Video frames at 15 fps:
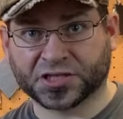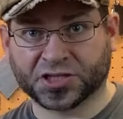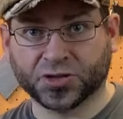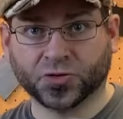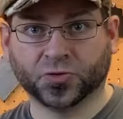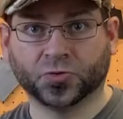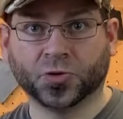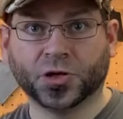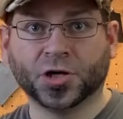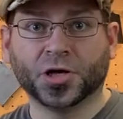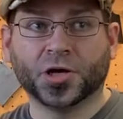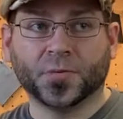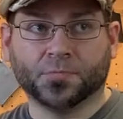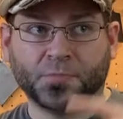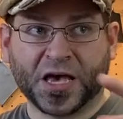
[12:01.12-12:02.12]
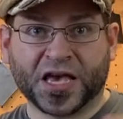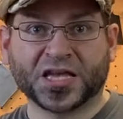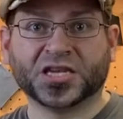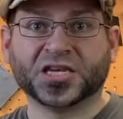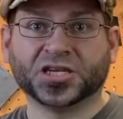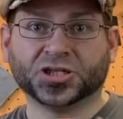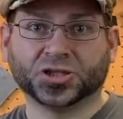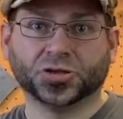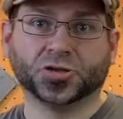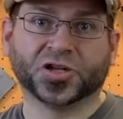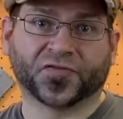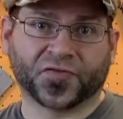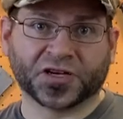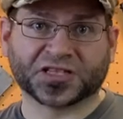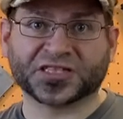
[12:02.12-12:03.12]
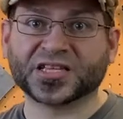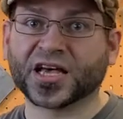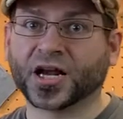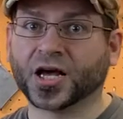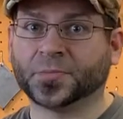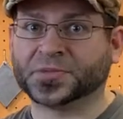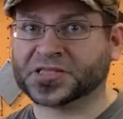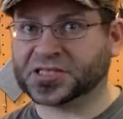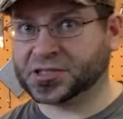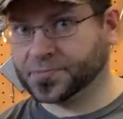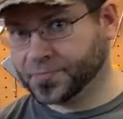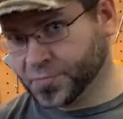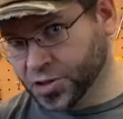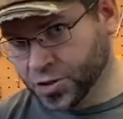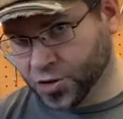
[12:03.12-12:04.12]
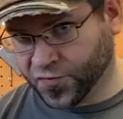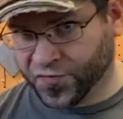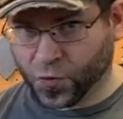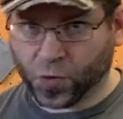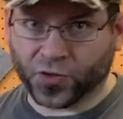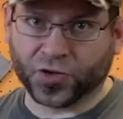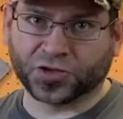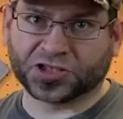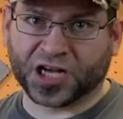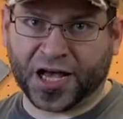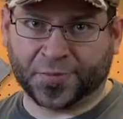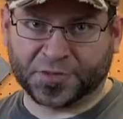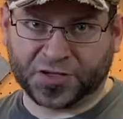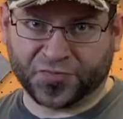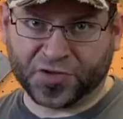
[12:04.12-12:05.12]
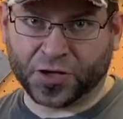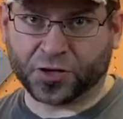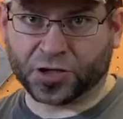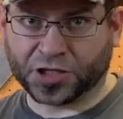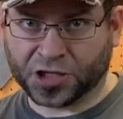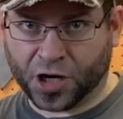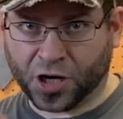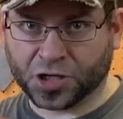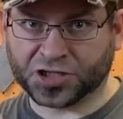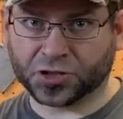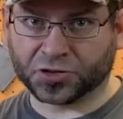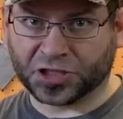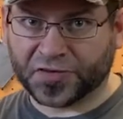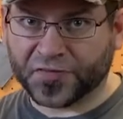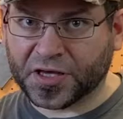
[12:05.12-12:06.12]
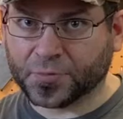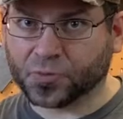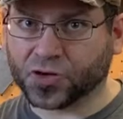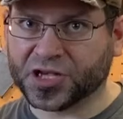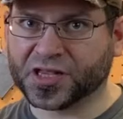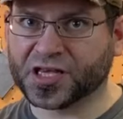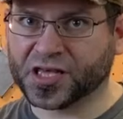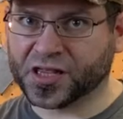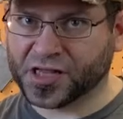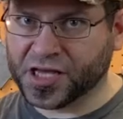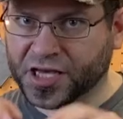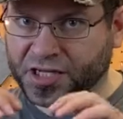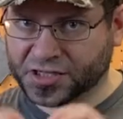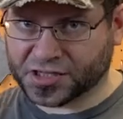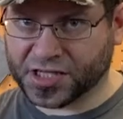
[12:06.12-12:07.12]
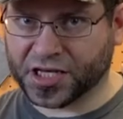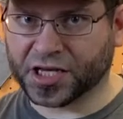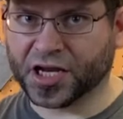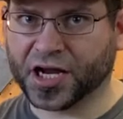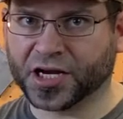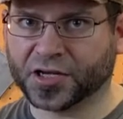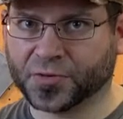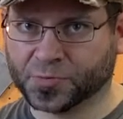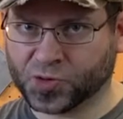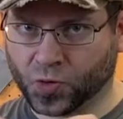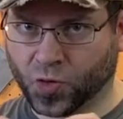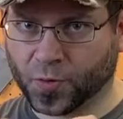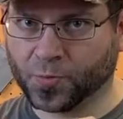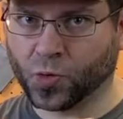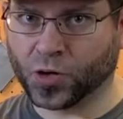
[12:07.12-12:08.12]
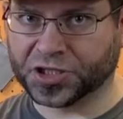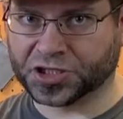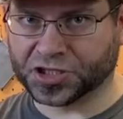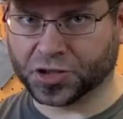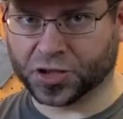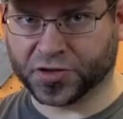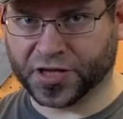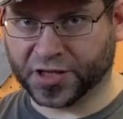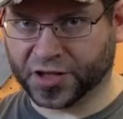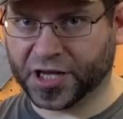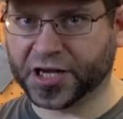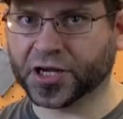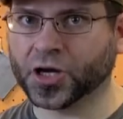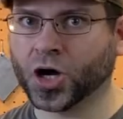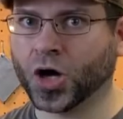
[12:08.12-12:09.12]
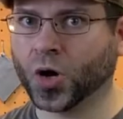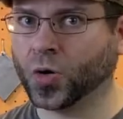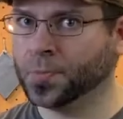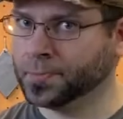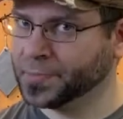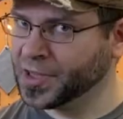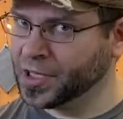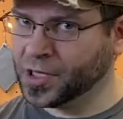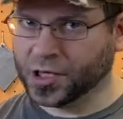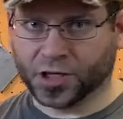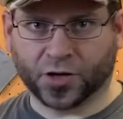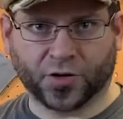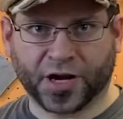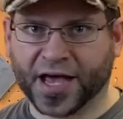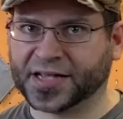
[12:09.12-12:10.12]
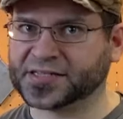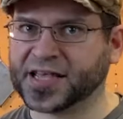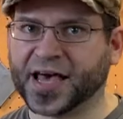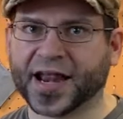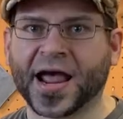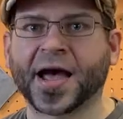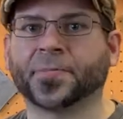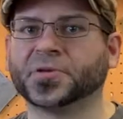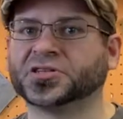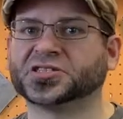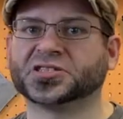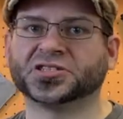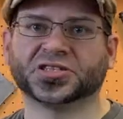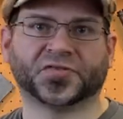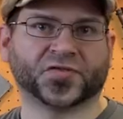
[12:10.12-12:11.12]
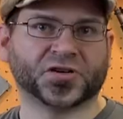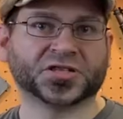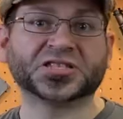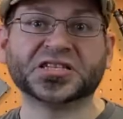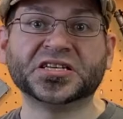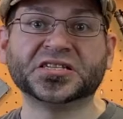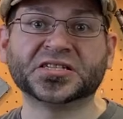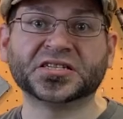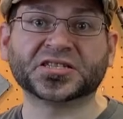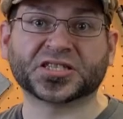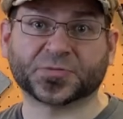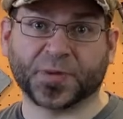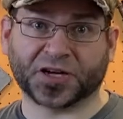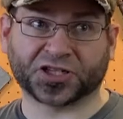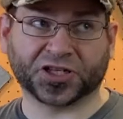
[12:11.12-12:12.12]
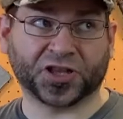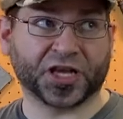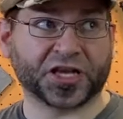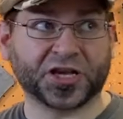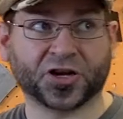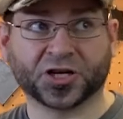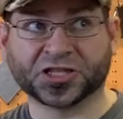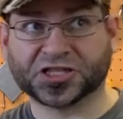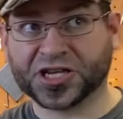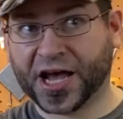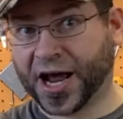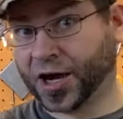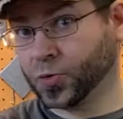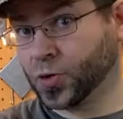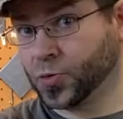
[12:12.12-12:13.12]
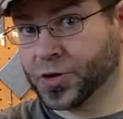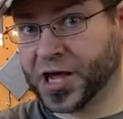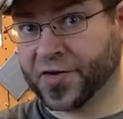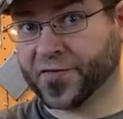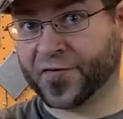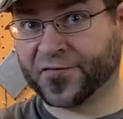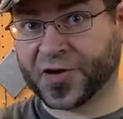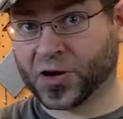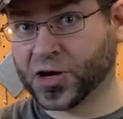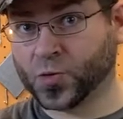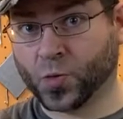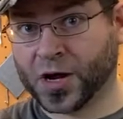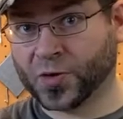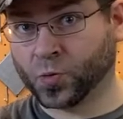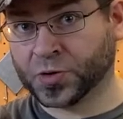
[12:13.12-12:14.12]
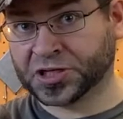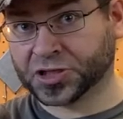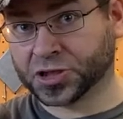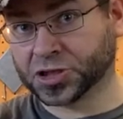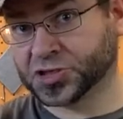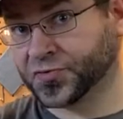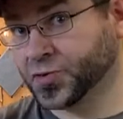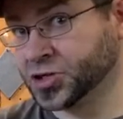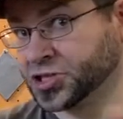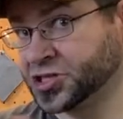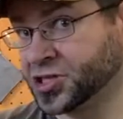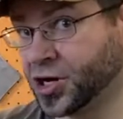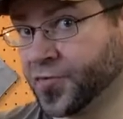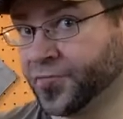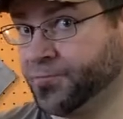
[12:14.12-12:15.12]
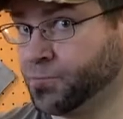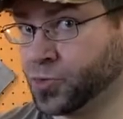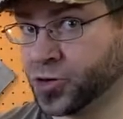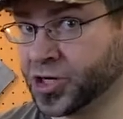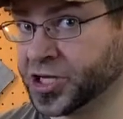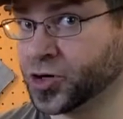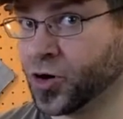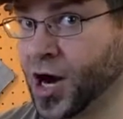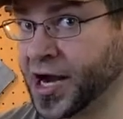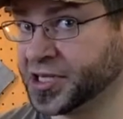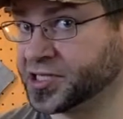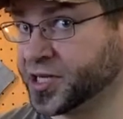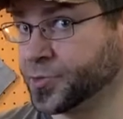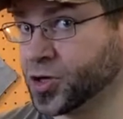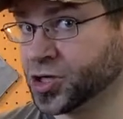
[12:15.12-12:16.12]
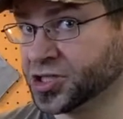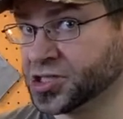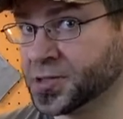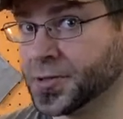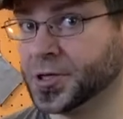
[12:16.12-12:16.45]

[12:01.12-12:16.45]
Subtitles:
you may need two different setups, you know, for those times of year. Guitars are living, breathing things. They kind of absorb moisture and they let it go, you know, and as that happens in different seasons, especially like here in Seattle where we have our very wet winters versus our pretty dry summers,